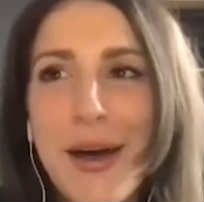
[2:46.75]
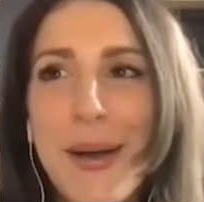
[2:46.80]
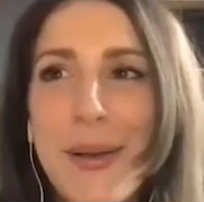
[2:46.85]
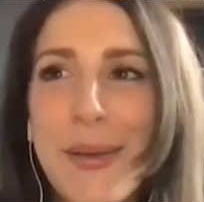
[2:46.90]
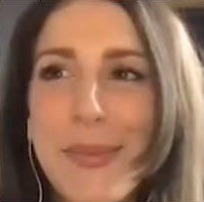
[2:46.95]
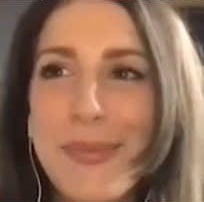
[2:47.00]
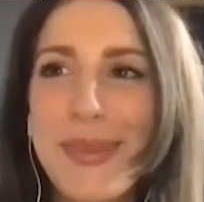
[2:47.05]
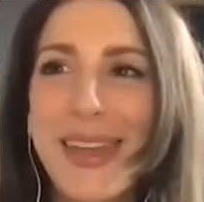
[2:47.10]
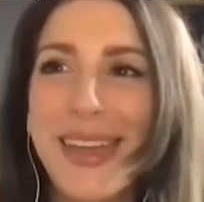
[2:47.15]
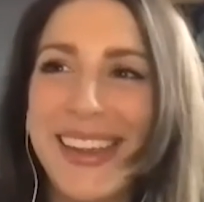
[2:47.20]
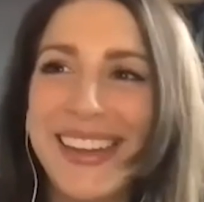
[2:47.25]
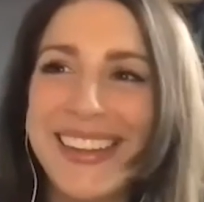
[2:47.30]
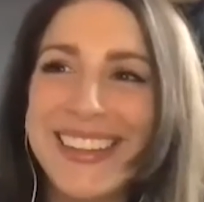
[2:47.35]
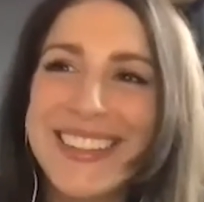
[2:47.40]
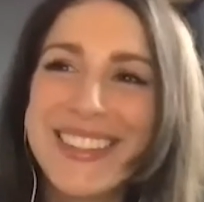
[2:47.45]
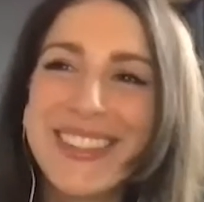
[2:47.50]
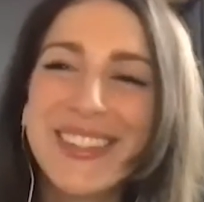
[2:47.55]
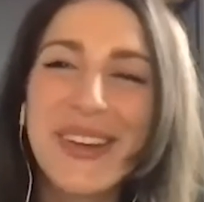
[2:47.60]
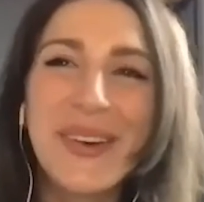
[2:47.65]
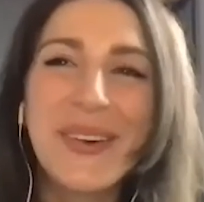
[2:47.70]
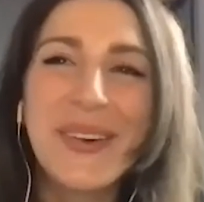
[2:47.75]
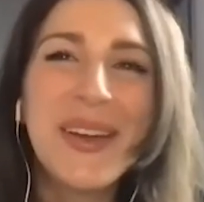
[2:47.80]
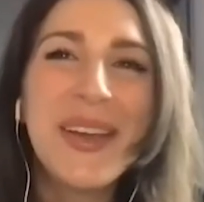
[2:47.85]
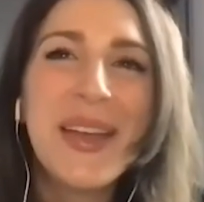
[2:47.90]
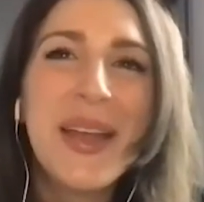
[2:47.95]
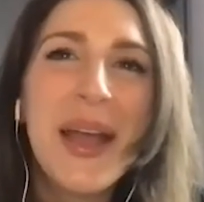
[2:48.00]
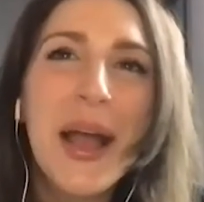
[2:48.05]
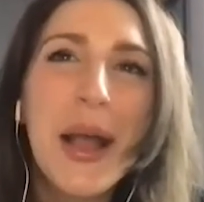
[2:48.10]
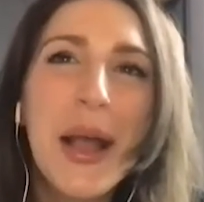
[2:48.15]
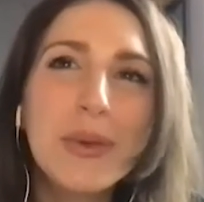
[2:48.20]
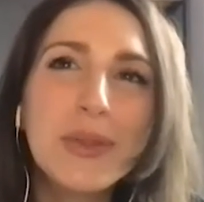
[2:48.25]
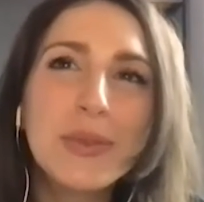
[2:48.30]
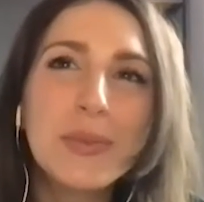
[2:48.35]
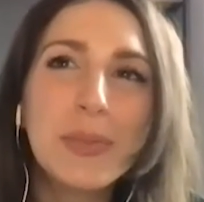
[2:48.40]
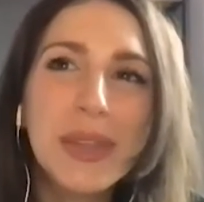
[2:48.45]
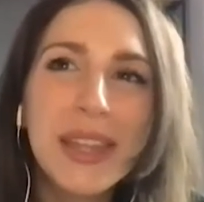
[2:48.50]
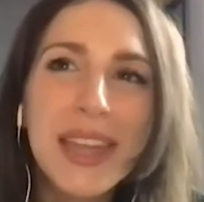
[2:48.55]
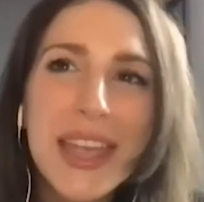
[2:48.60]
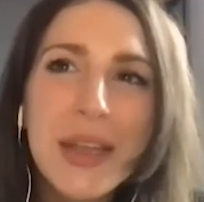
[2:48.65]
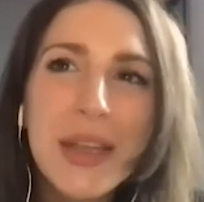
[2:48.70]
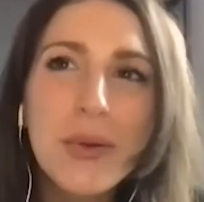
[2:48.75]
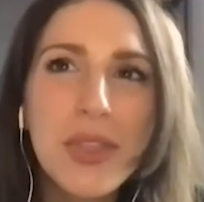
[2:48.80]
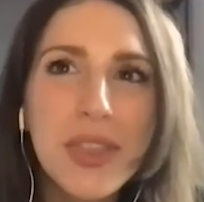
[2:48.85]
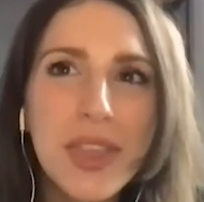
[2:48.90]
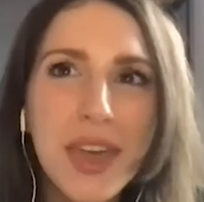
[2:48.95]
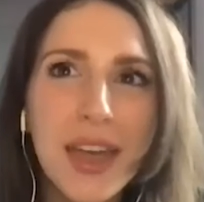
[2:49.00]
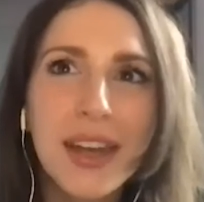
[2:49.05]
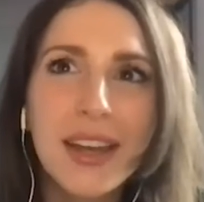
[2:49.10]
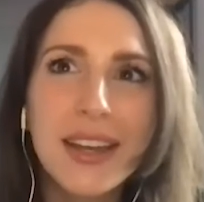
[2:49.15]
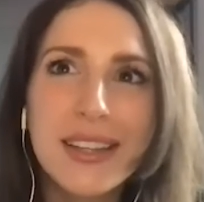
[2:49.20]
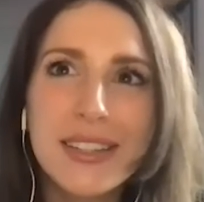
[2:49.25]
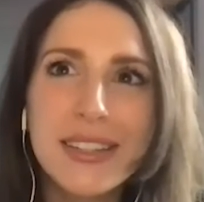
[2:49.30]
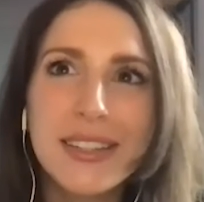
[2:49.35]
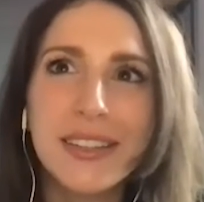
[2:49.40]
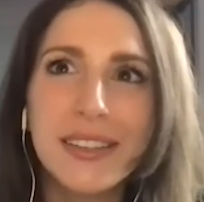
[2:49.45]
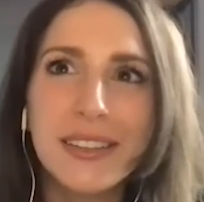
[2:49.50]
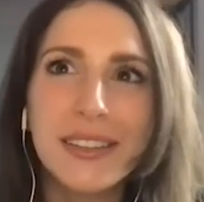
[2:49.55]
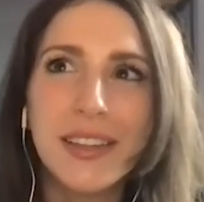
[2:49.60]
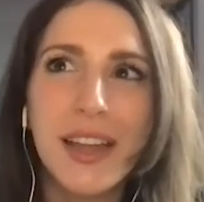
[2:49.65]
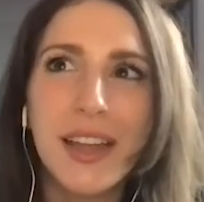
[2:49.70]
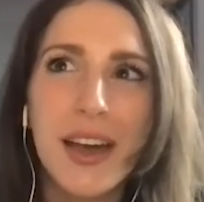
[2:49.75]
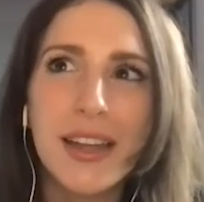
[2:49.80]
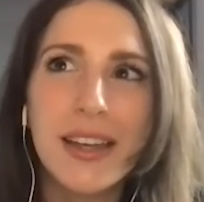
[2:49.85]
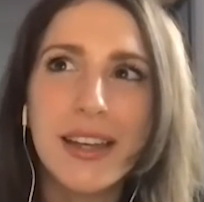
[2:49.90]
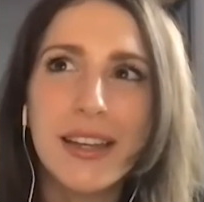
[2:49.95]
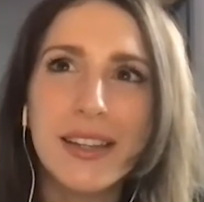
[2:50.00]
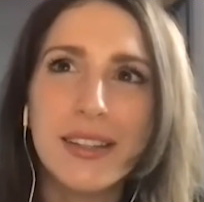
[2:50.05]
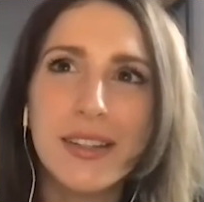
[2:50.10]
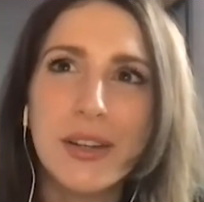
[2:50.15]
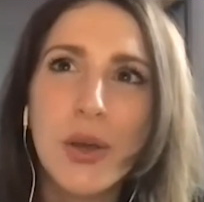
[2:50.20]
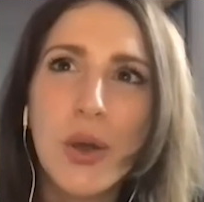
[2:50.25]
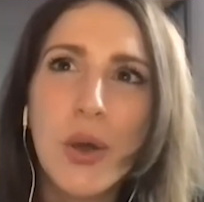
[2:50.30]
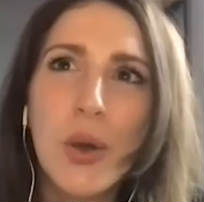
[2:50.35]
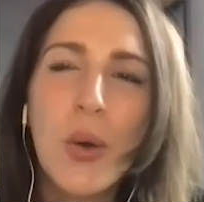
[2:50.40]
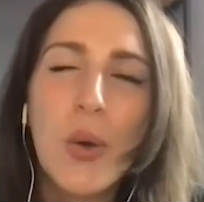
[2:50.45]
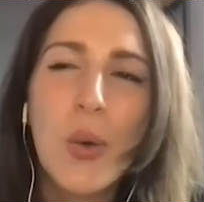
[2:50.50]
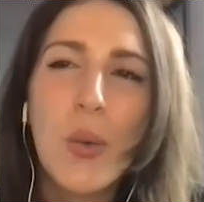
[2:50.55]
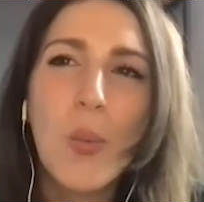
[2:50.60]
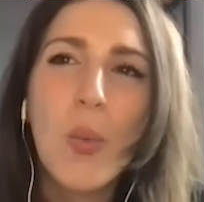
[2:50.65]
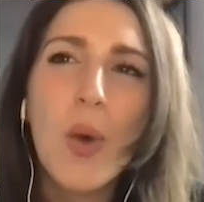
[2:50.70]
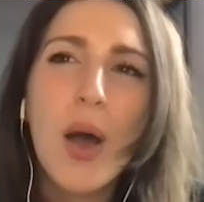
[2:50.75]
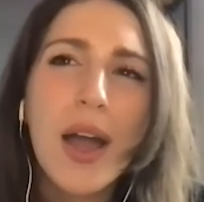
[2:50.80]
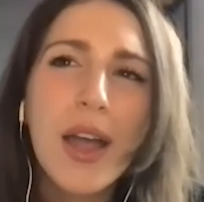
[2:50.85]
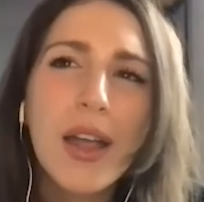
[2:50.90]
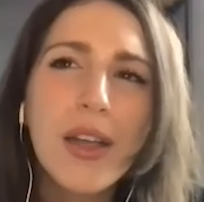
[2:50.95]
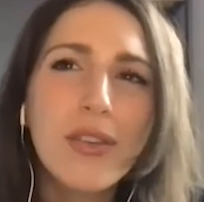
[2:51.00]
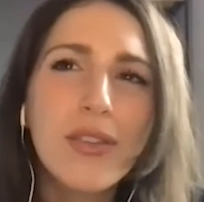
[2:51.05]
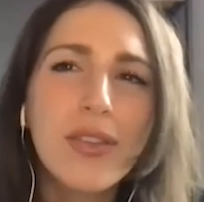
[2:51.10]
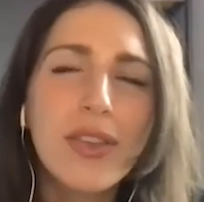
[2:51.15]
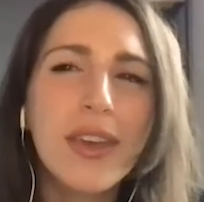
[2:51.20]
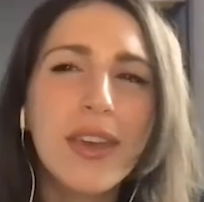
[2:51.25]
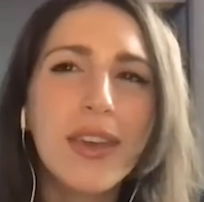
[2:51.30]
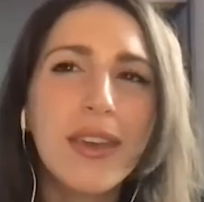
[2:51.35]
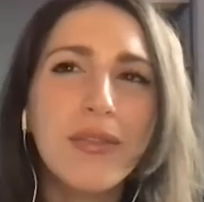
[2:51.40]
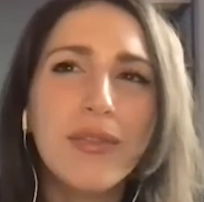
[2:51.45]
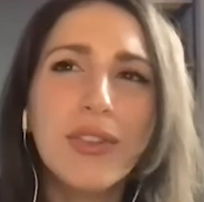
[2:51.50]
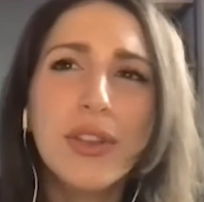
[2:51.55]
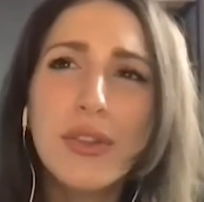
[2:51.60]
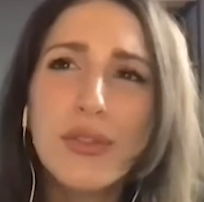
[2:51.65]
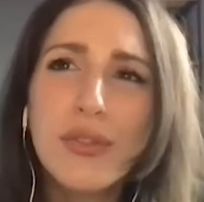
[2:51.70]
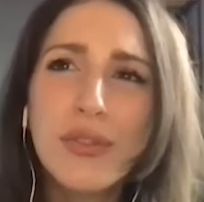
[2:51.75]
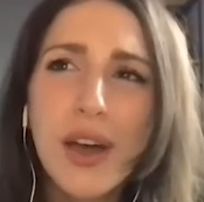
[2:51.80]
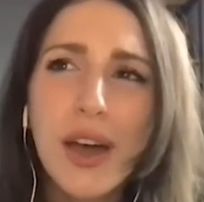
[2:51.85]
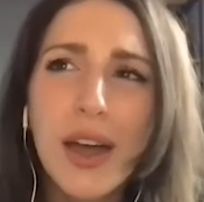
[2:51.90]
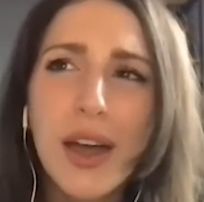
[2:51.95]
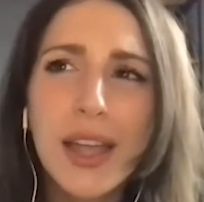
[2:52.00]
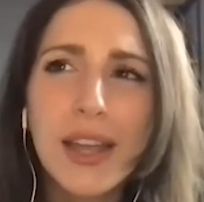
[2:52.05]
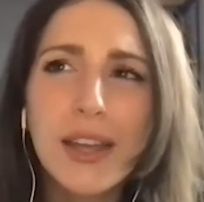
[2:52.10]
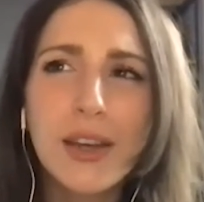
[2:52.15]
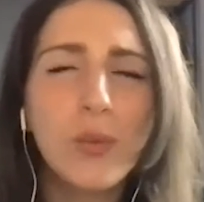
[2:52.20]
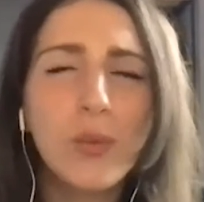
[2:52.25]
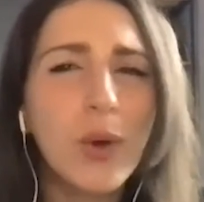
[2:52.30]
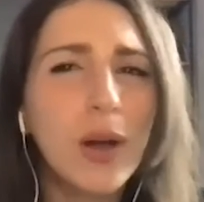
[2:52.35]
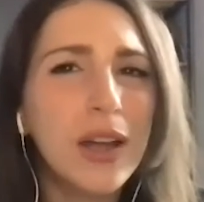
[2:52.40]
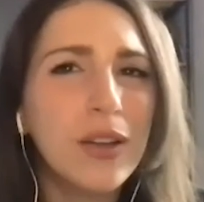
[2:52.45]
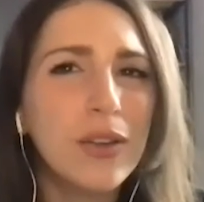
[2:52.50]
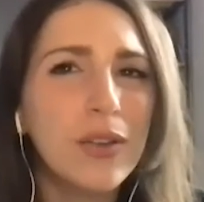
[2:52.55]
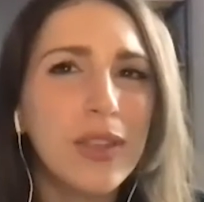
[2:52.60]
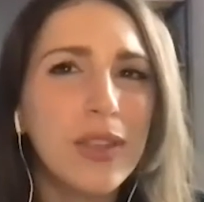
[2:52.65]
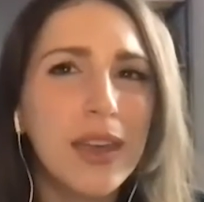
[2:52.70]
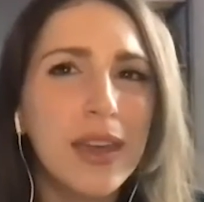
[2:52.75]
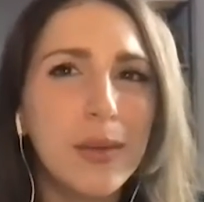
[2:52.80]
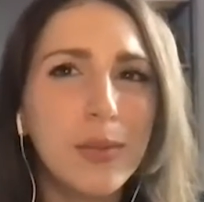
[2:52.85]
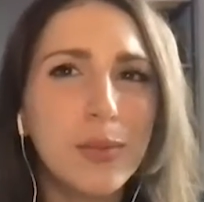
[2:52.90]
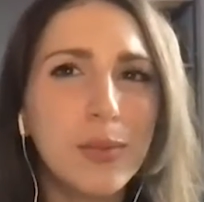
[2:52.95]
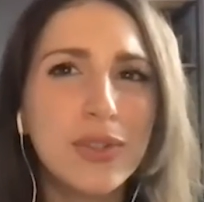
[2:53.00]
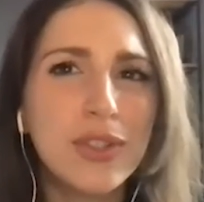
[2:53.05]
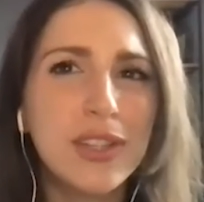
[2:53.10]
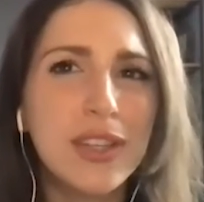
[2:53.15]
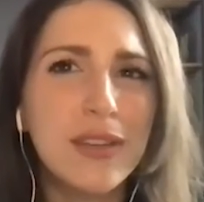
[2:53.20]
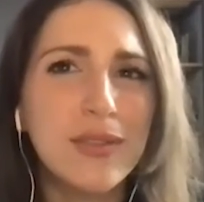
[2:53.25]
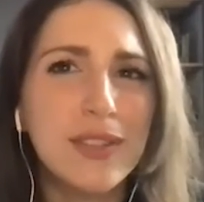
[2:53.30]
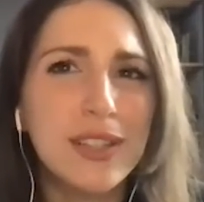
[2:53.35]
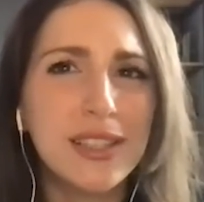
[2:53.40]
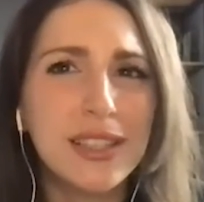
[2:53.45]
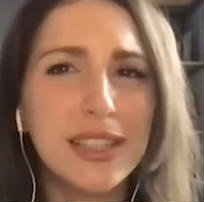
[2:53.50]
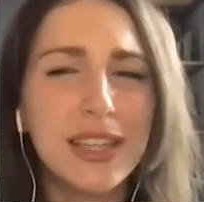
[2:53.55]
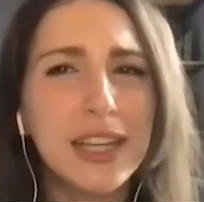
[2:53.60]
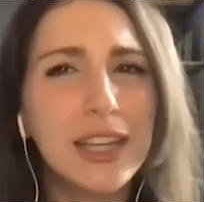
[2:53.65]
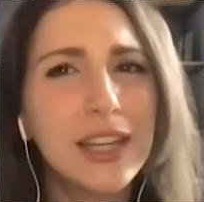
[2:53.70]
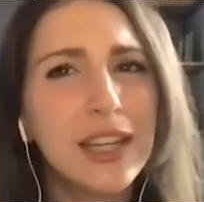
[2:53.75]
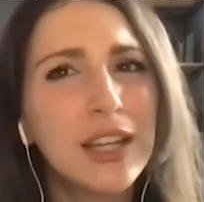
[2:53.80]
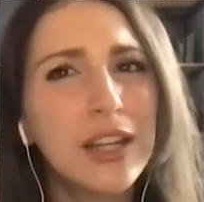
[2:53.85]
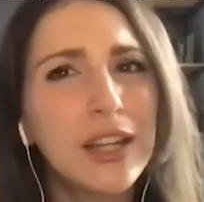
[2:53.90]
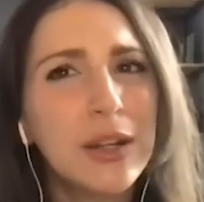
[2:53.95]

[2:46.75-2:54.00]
And so I was playing with that idea a lot, and why are they vilified and why are they perceived as like